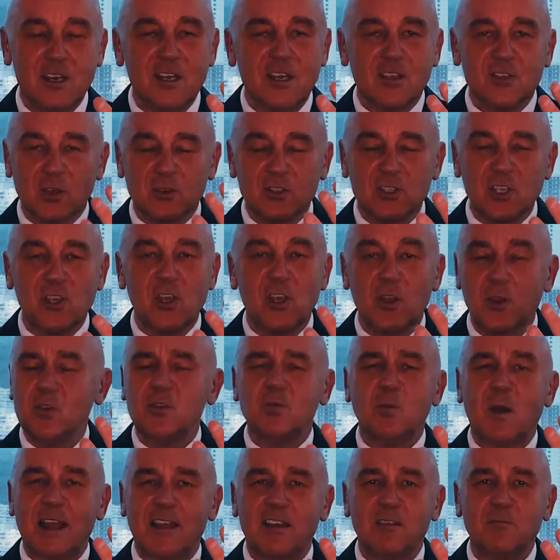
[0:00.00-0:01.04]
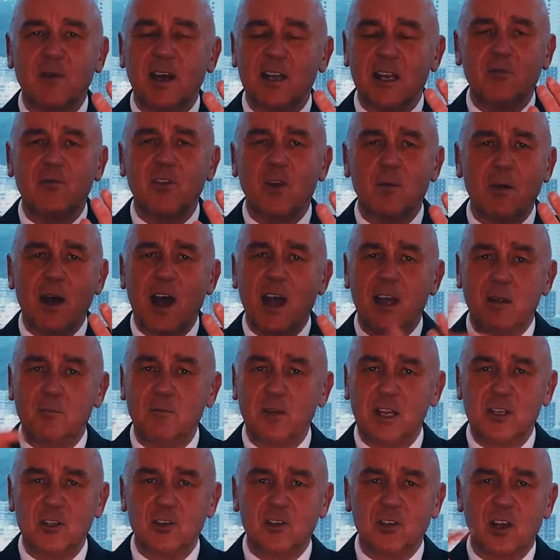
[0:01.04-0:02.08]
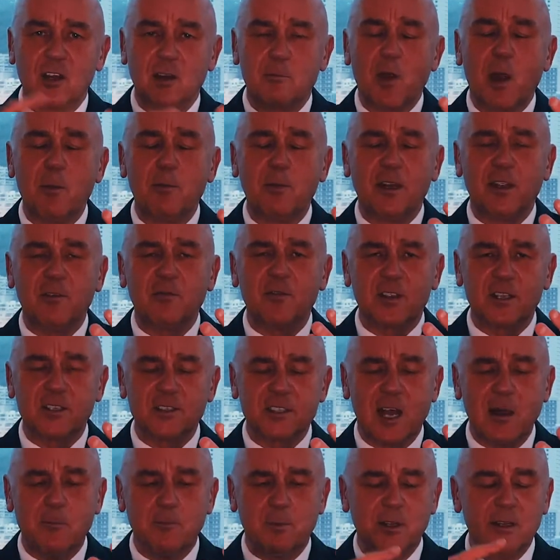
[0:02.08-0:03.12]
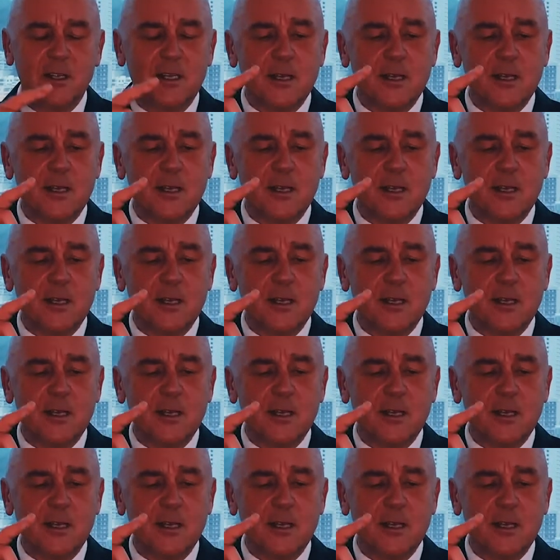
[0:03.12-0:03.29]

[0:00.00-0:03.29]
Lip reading: So it's a huge whack of money if you're buying $1 million property, for example.